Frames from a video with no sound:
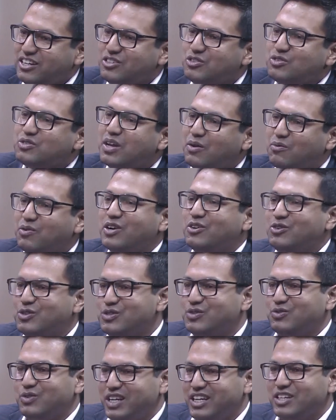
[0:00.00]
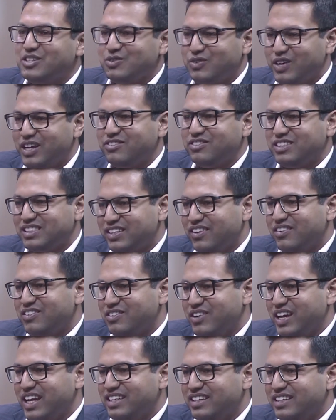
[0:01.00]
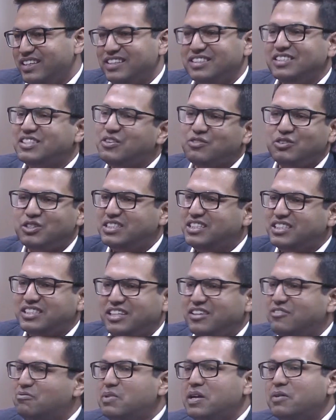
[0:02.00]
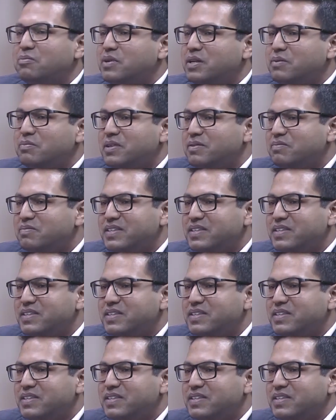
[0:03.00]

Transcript: it to someone who's willing to wait for 7 to 8 years, he would just give me a premium.